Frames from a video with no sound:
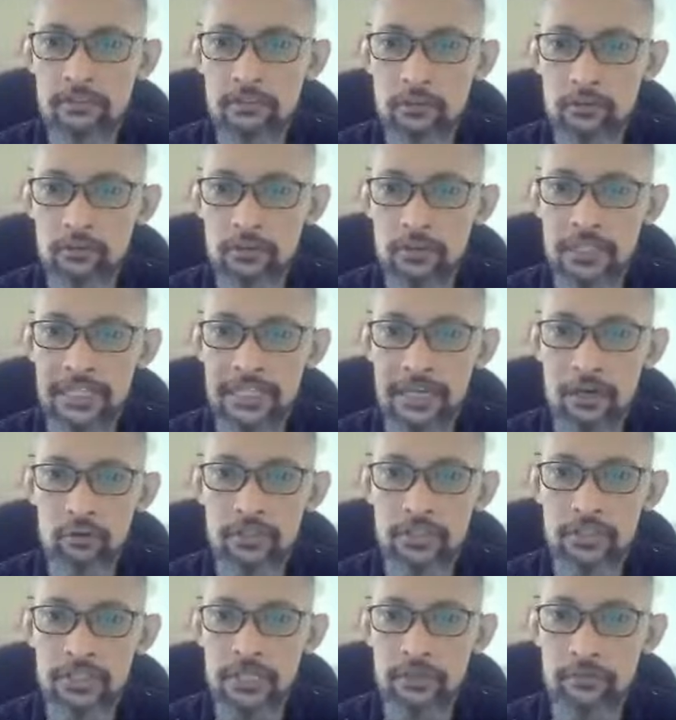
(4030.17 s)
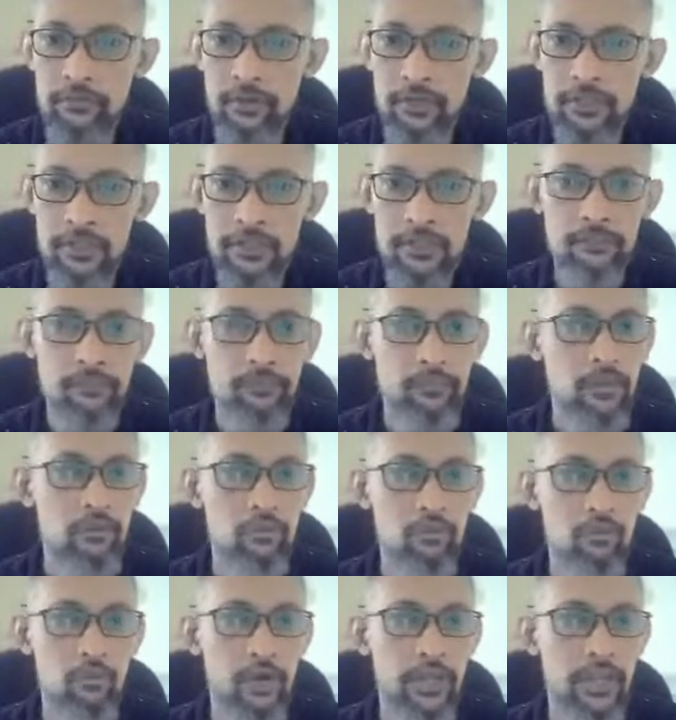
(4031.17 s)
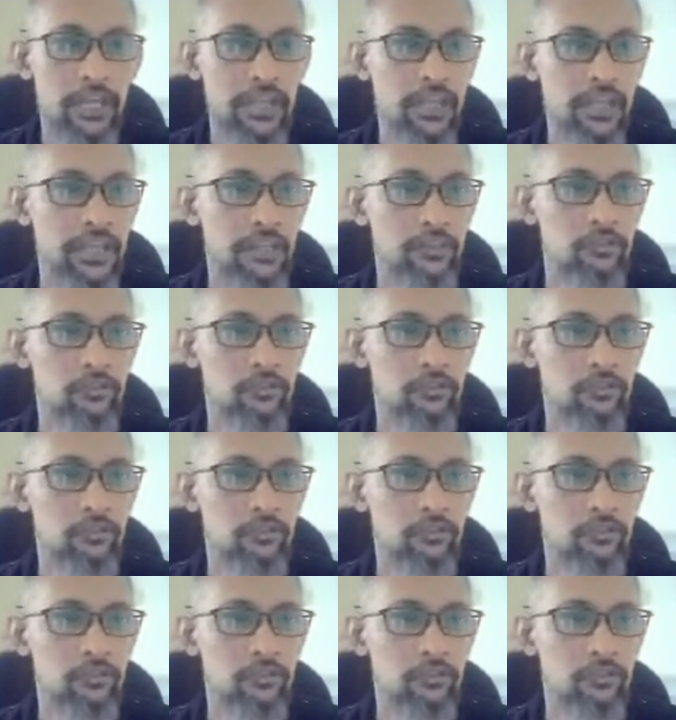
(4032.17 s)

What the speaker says: cloudy there, okay? So what I can do,